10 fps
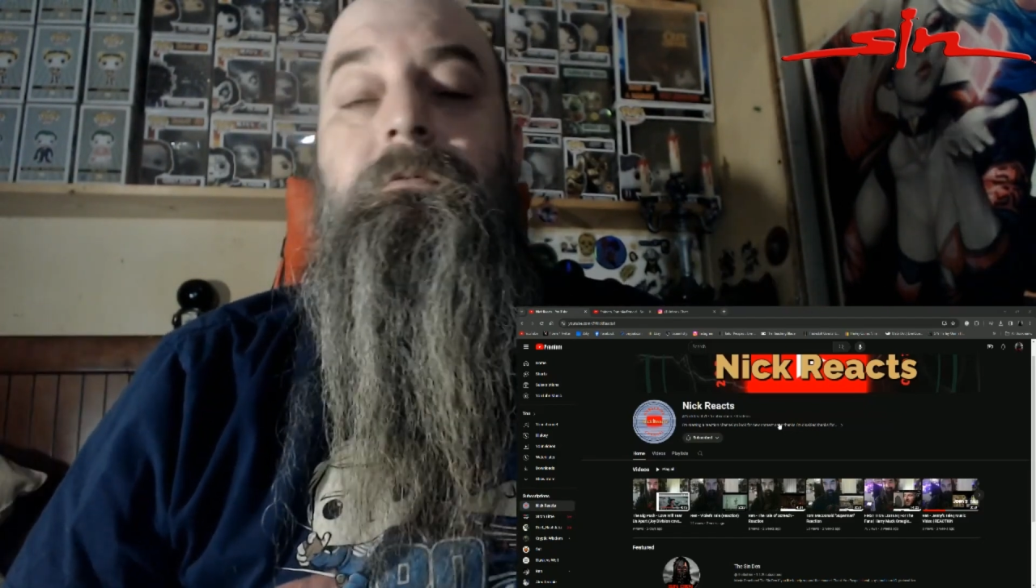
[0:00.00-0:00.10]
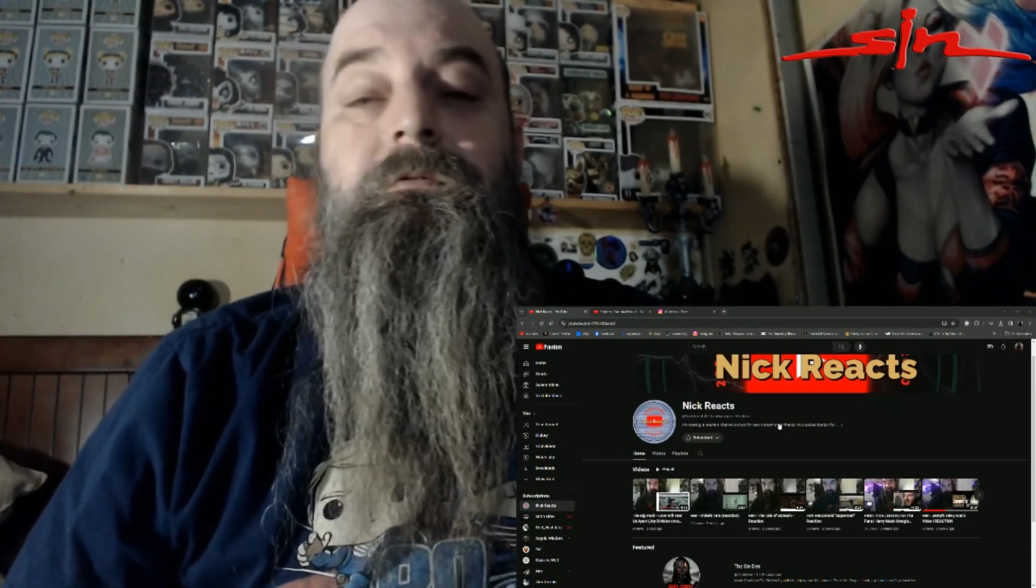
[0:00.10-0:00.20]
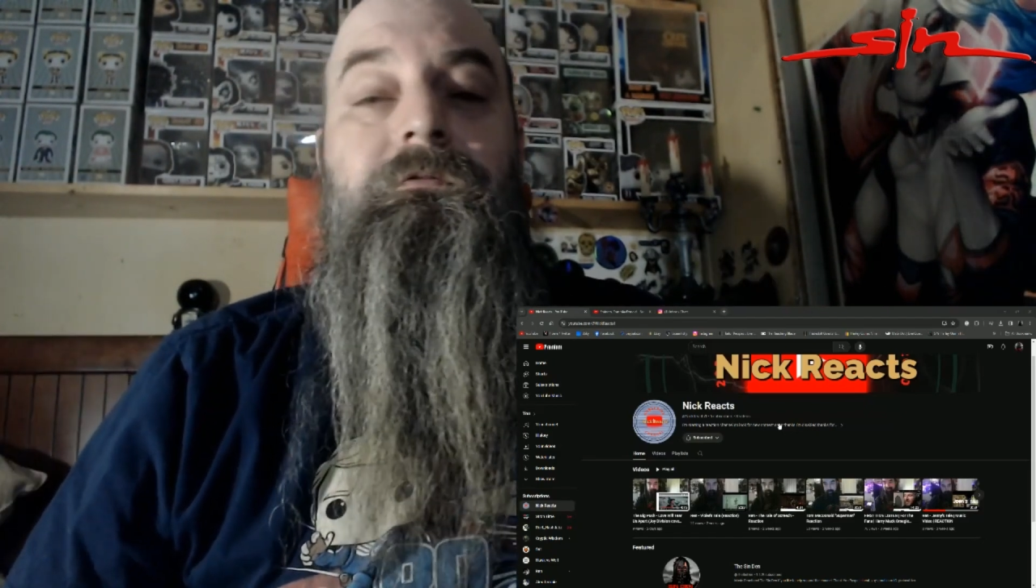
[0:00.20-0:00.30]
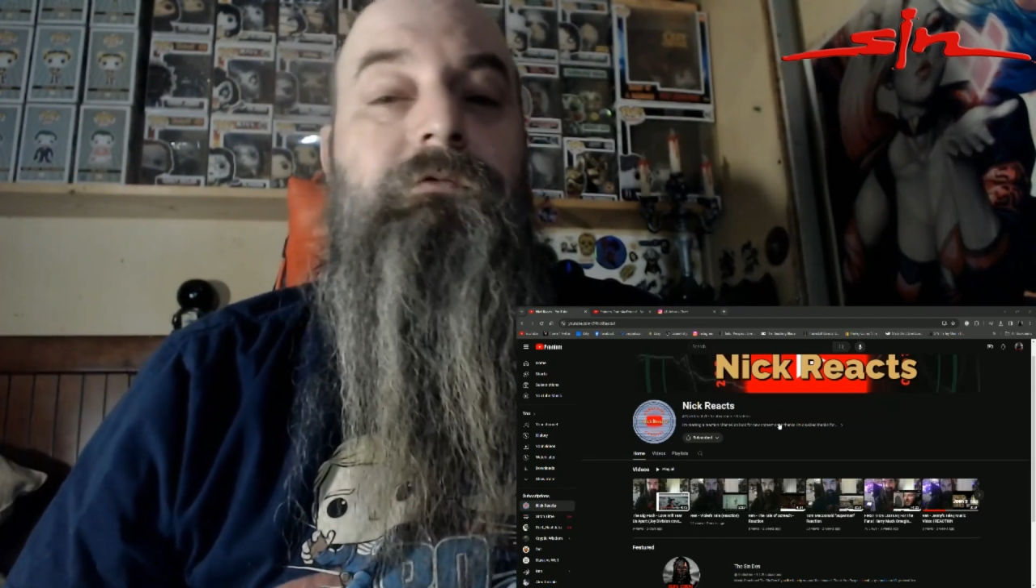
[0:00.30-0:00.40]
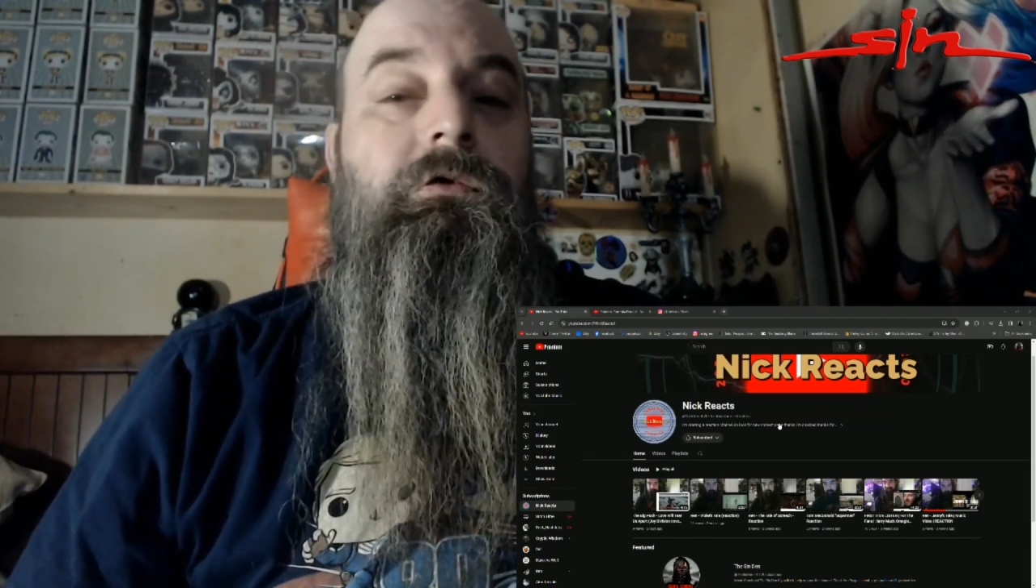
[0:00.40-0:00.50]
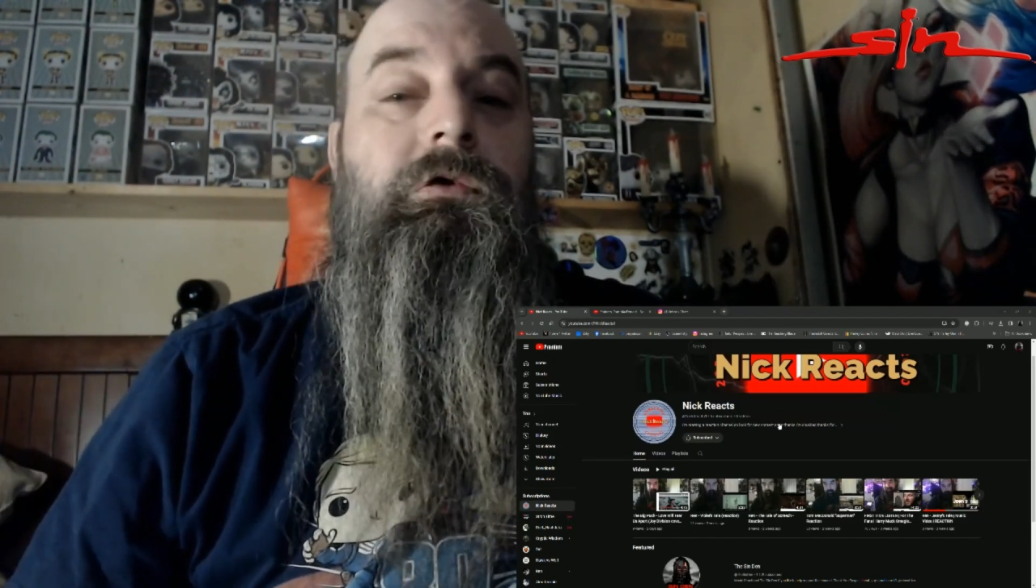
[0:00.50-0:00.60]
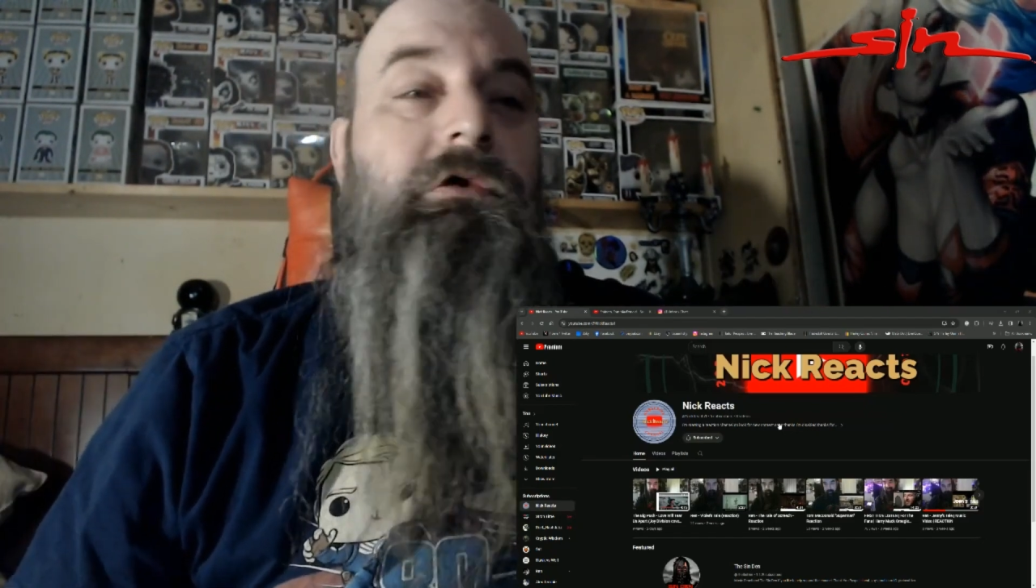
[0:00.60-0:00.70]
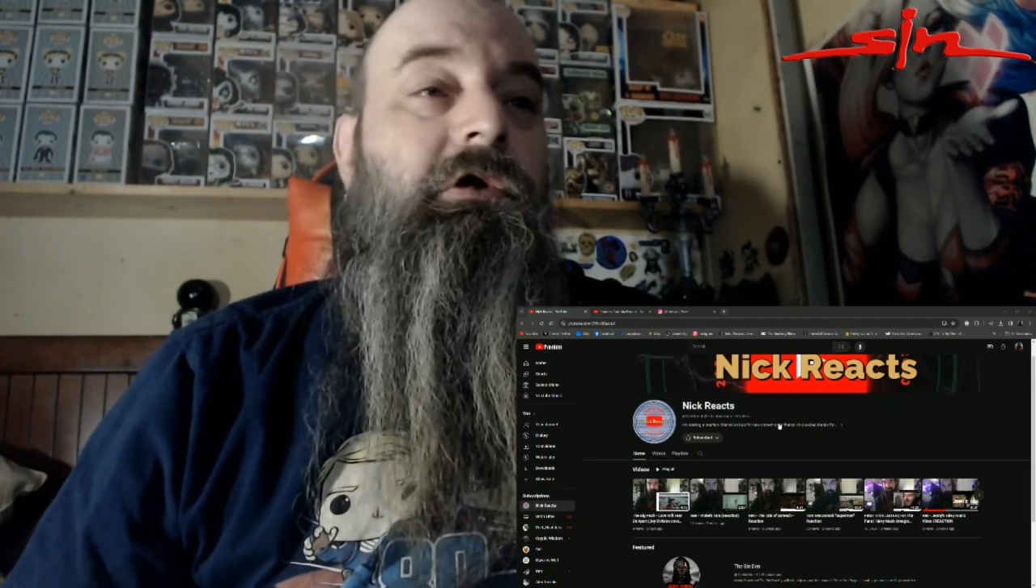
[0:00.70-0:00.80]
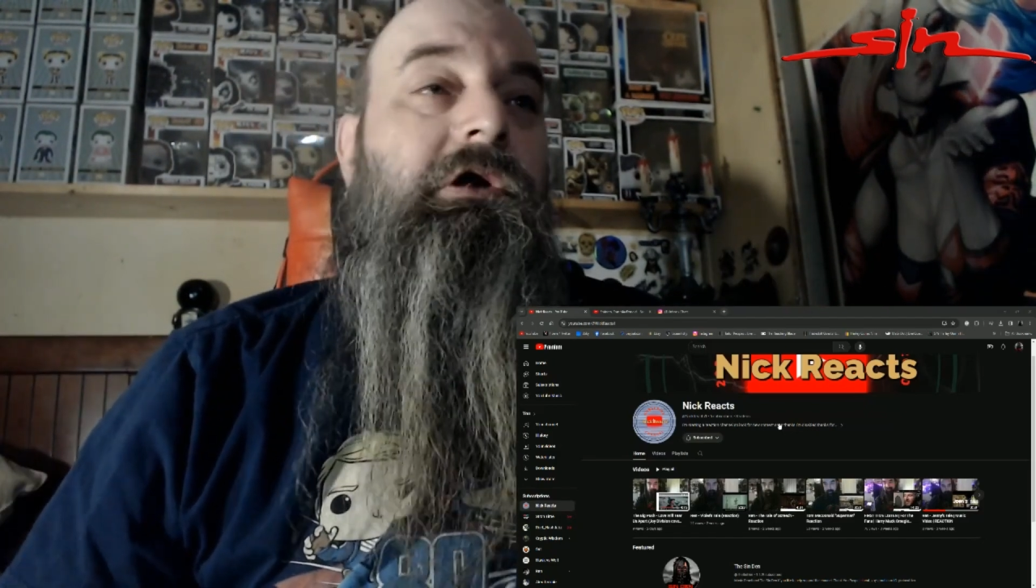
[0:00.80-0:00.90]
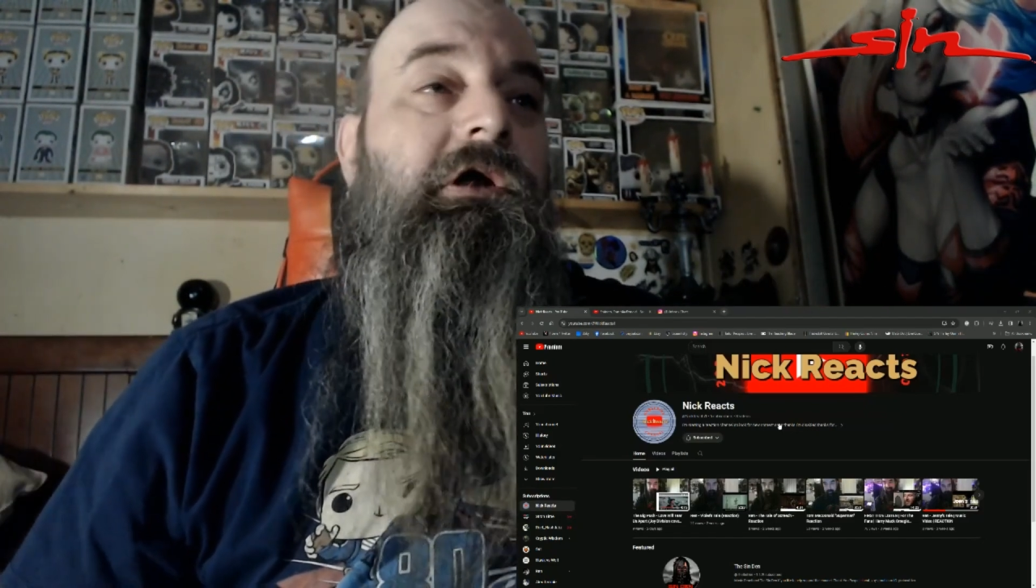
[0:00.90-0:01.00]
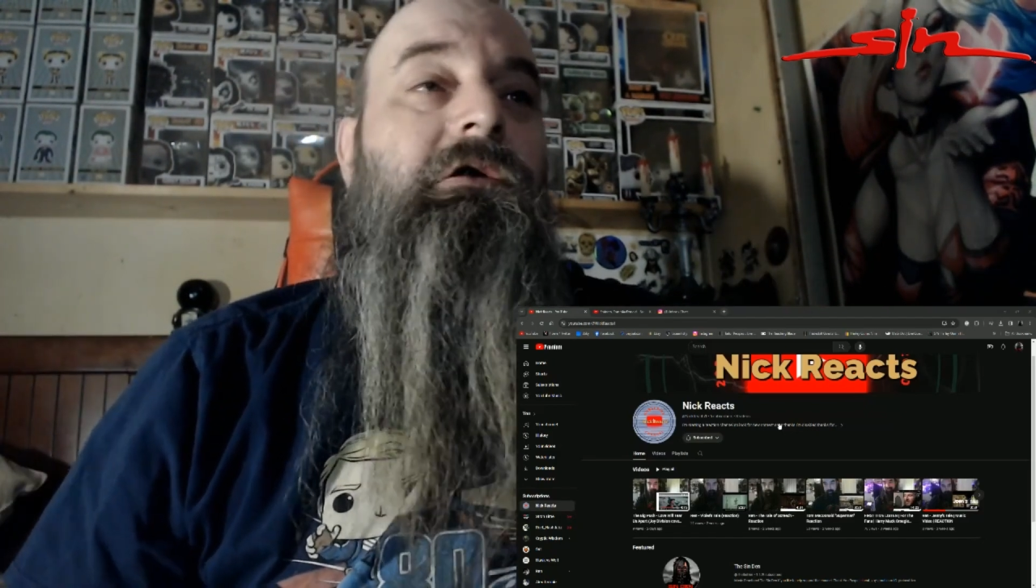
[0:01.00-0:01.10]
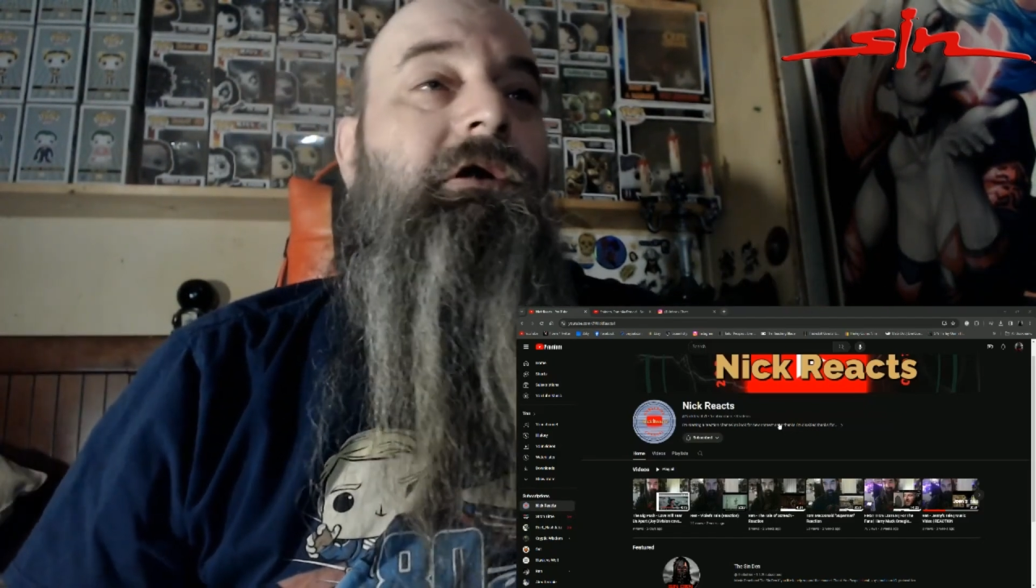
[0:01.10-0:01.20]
for a year and a